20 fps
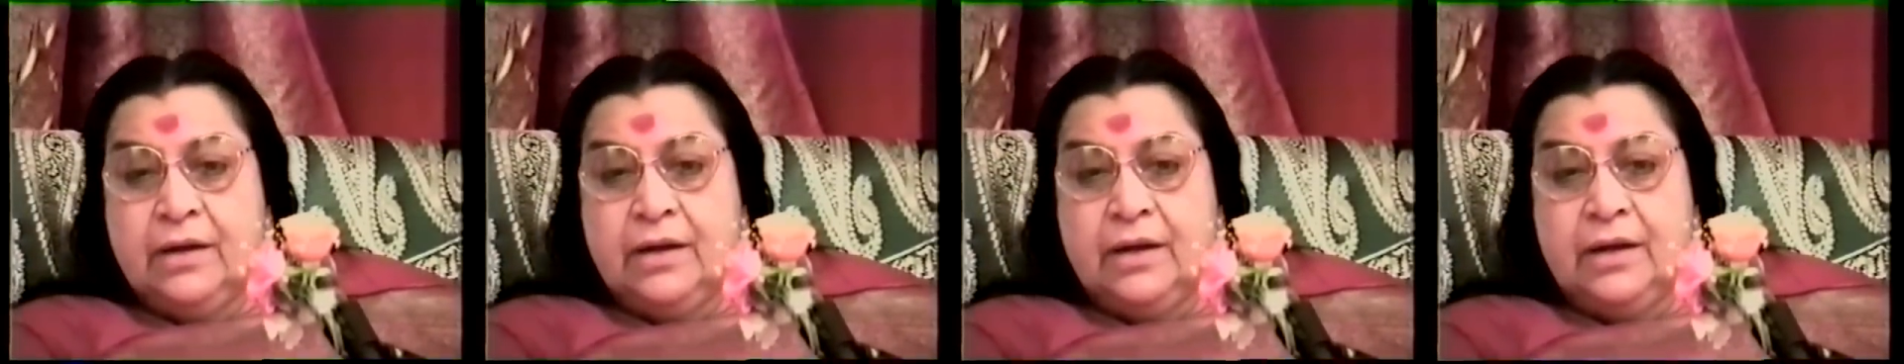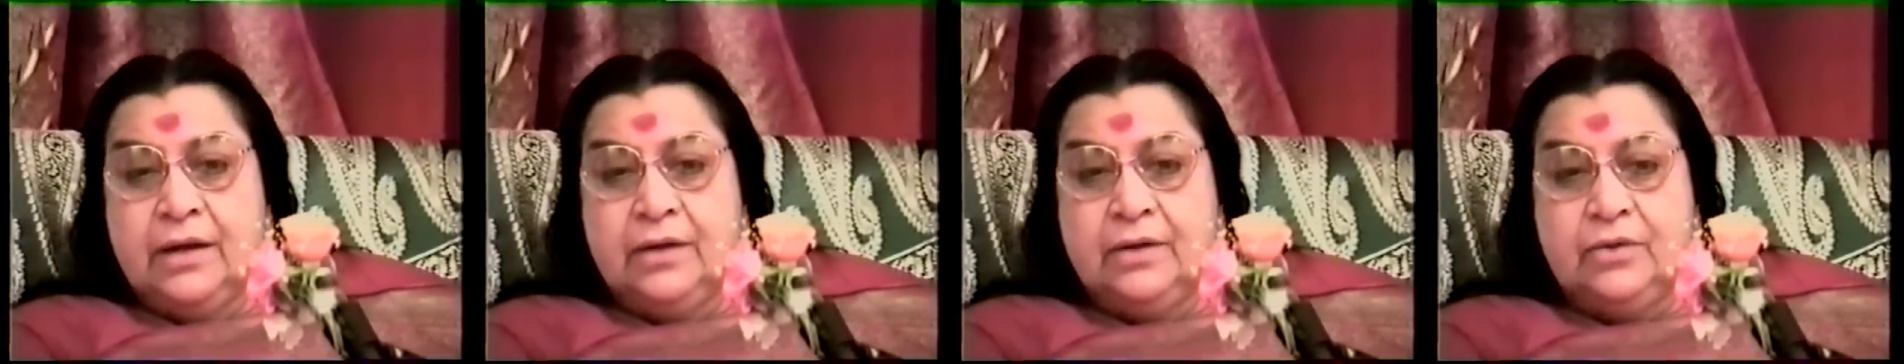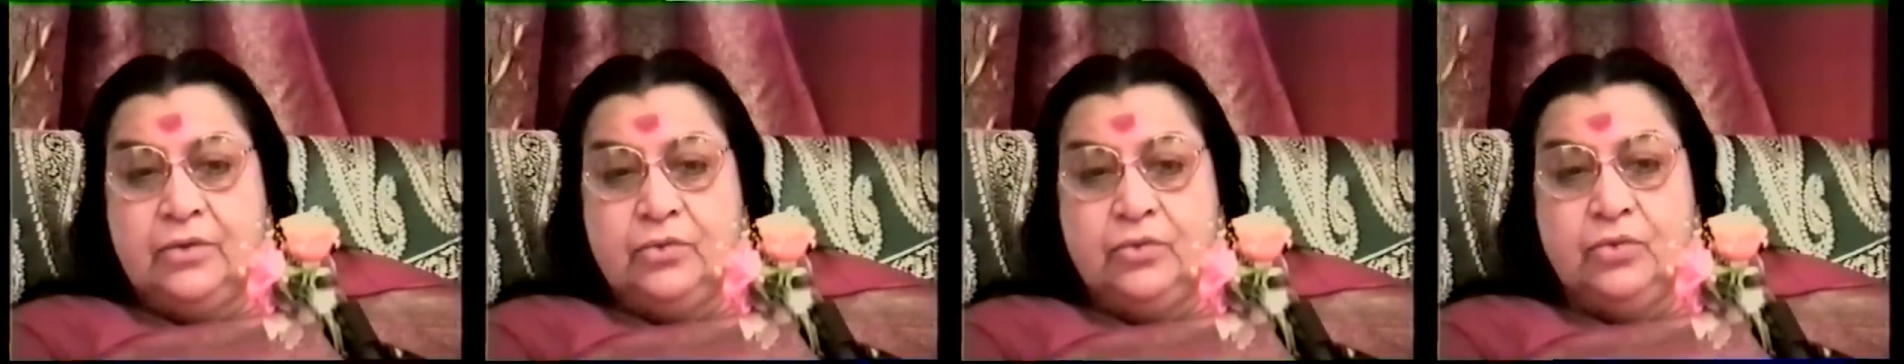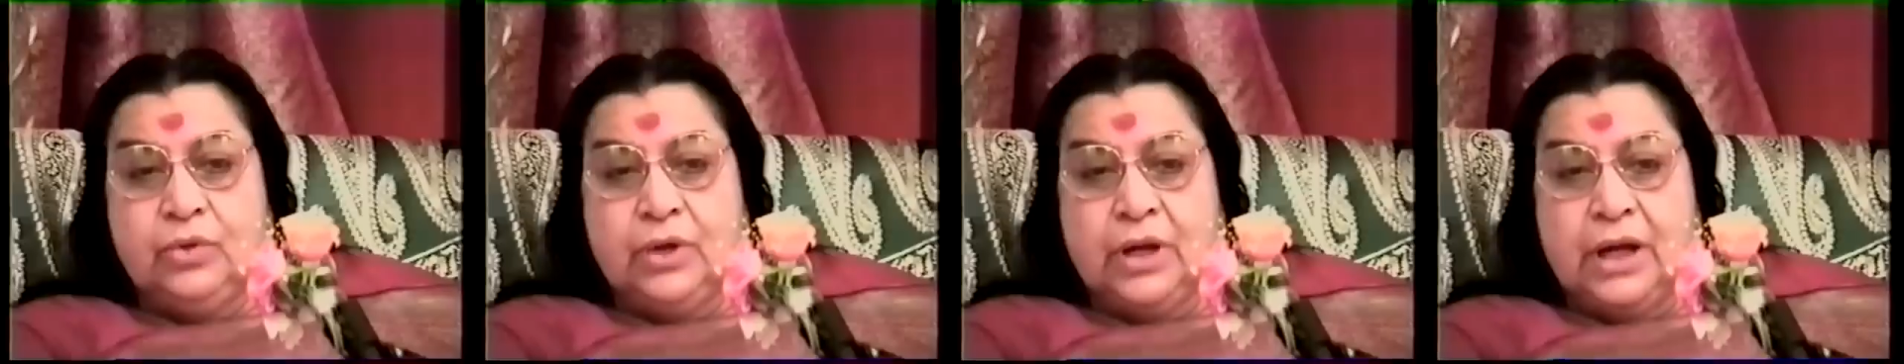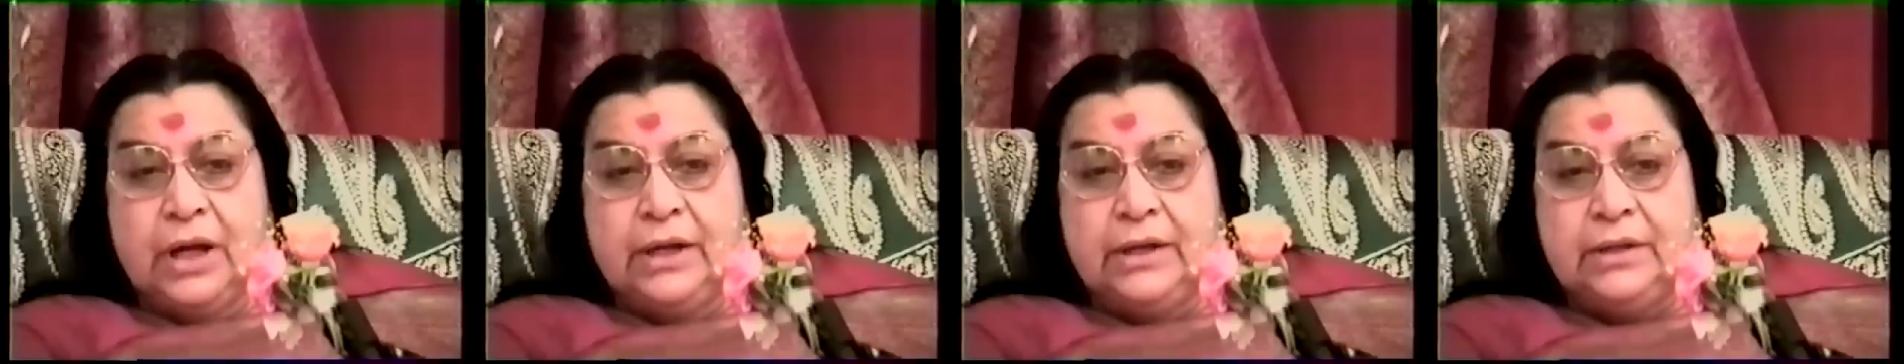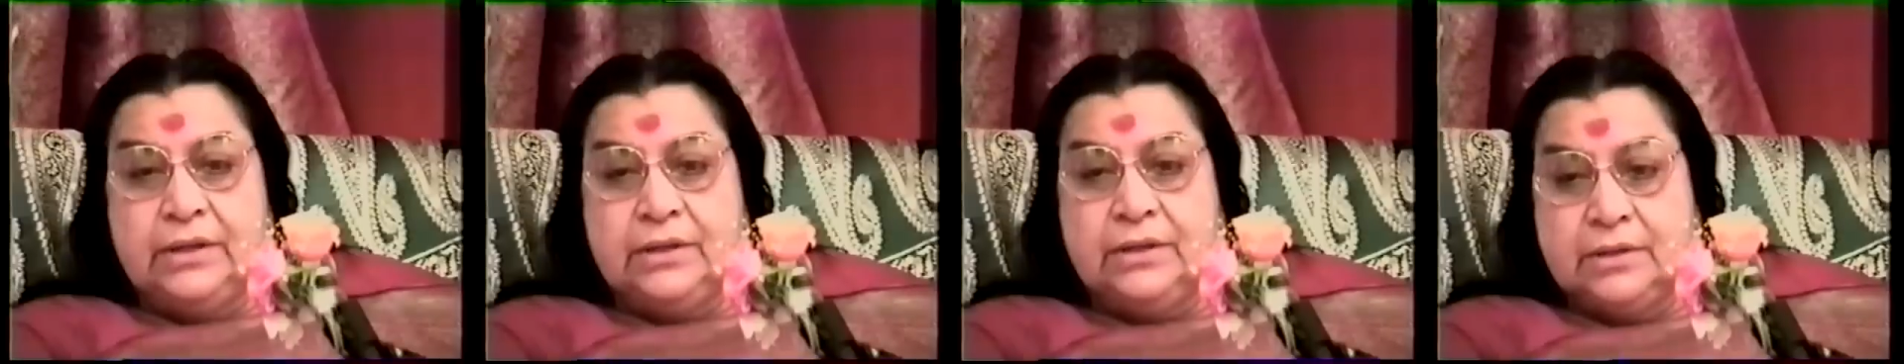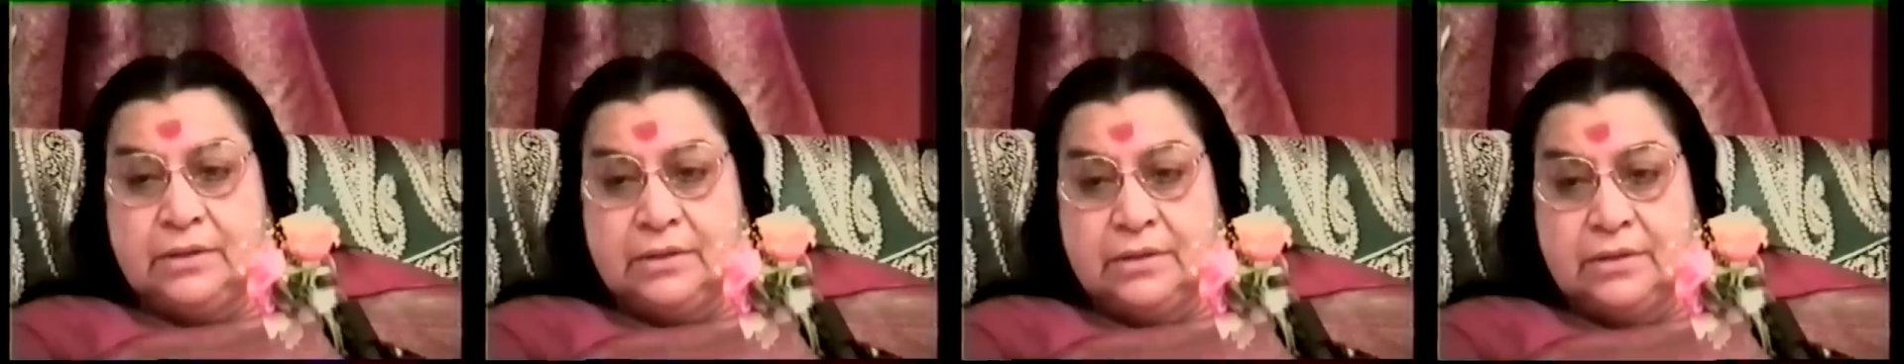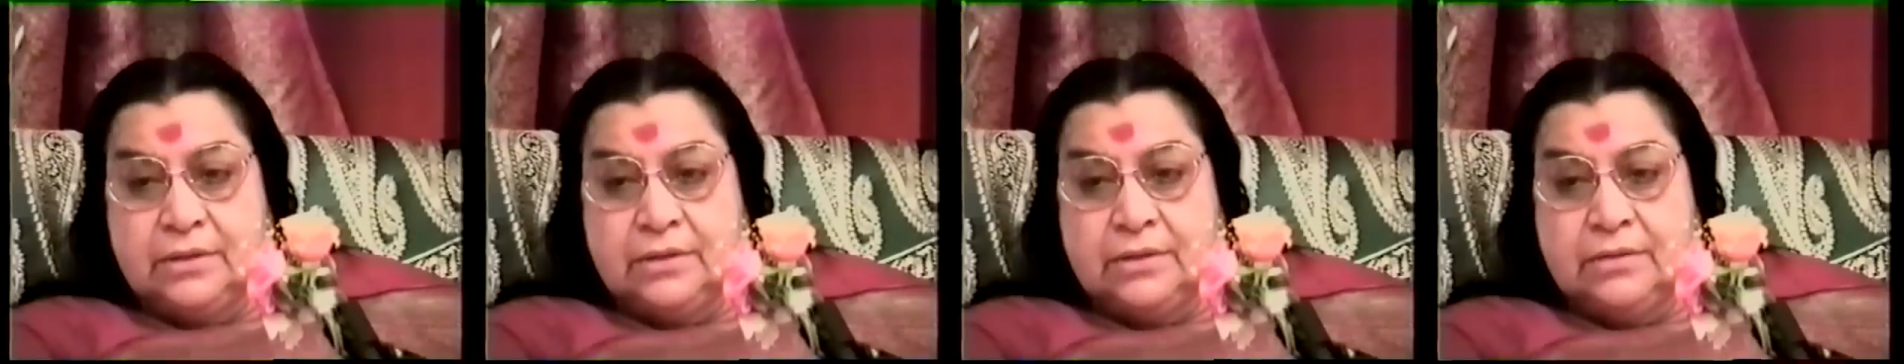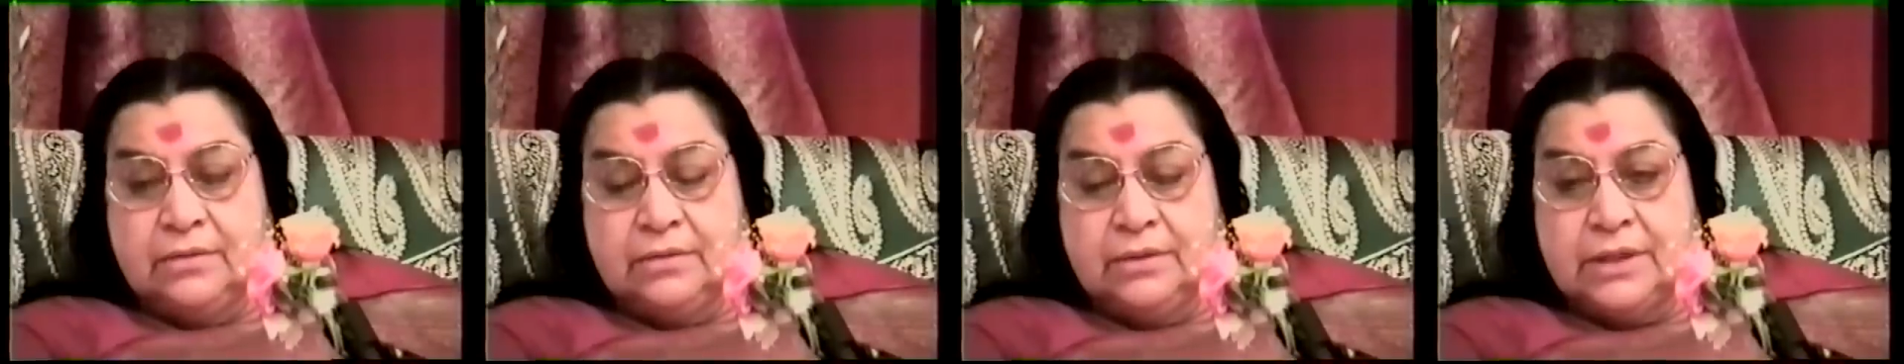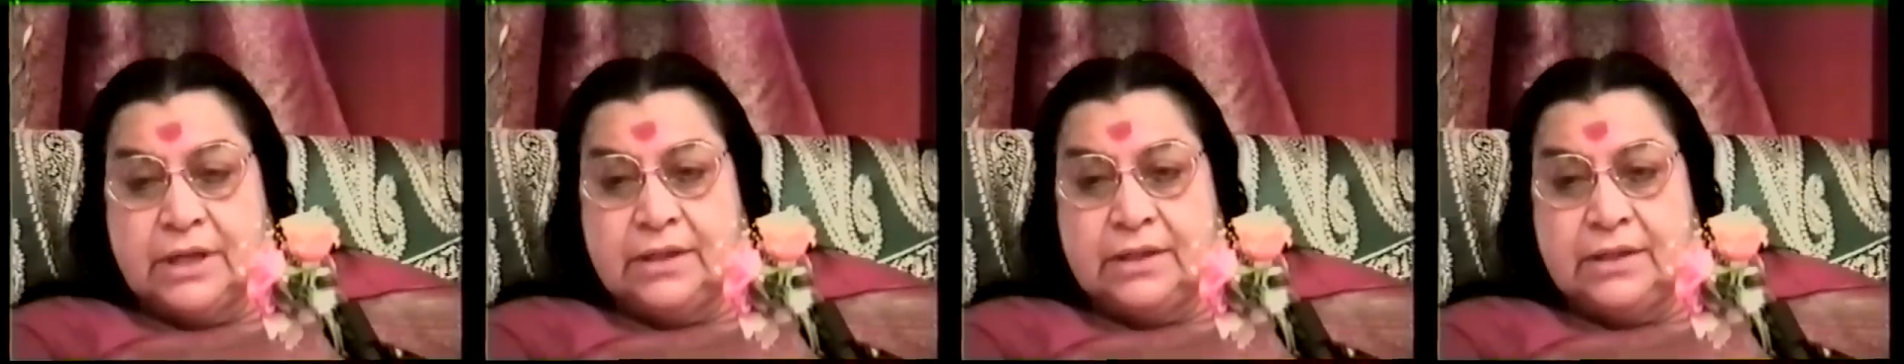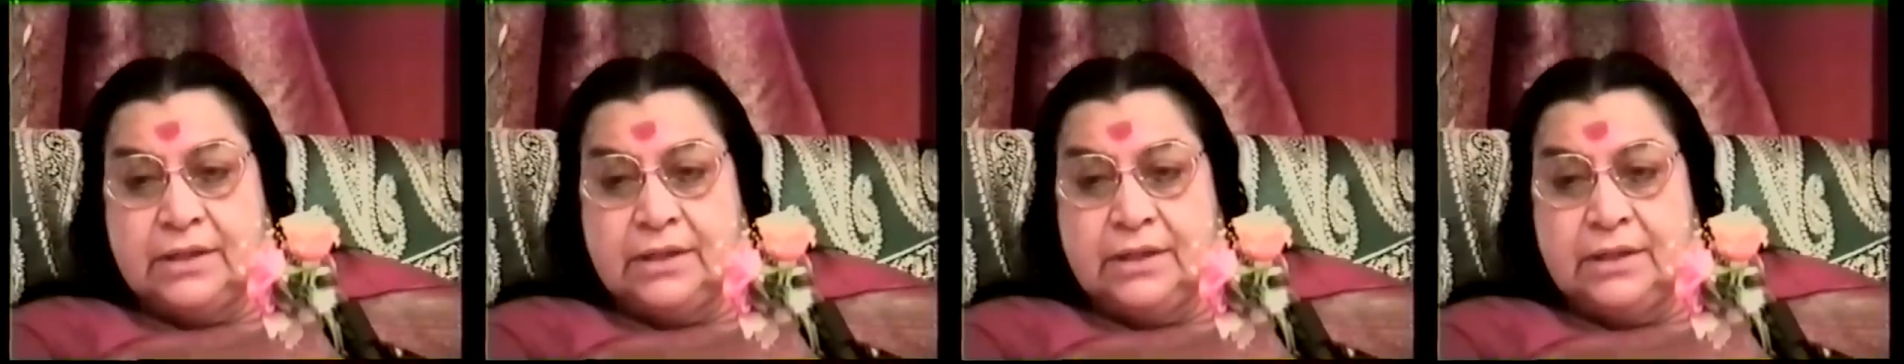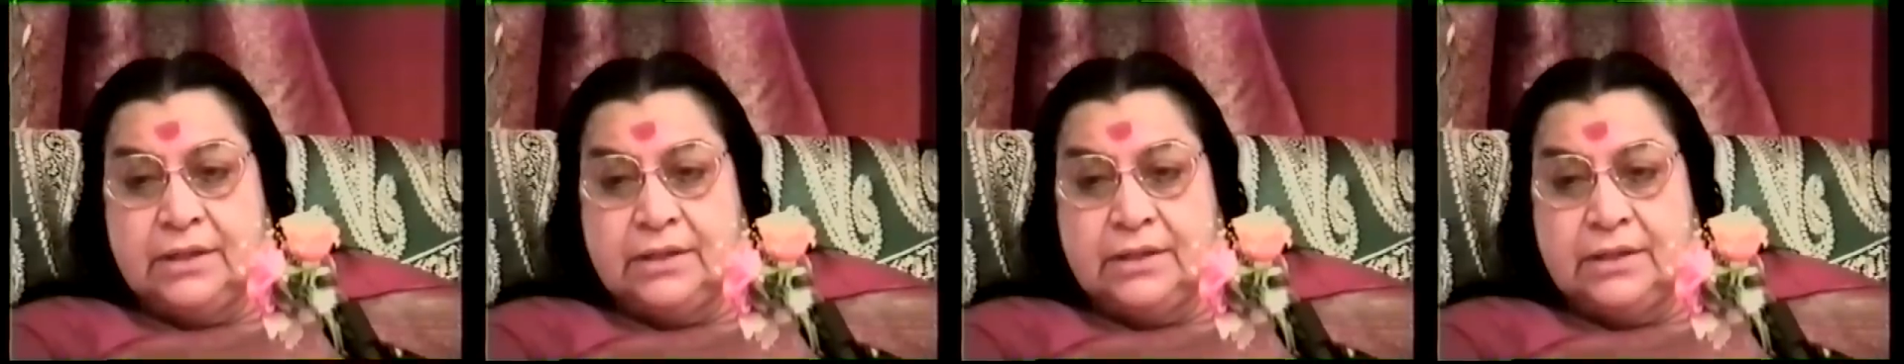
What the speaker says: and 2 nights, Saturday